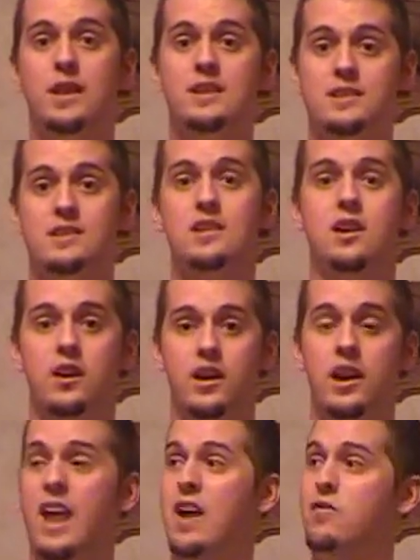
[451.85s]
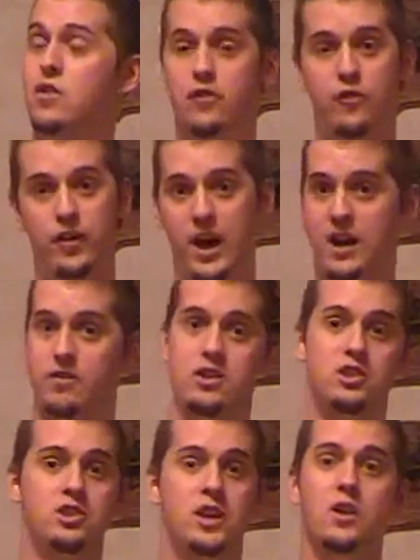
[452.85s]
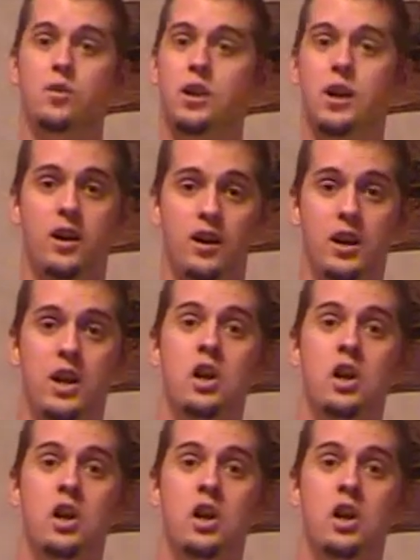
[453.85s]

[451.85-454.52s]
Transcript: that sucker in every 5 inches. I don't care.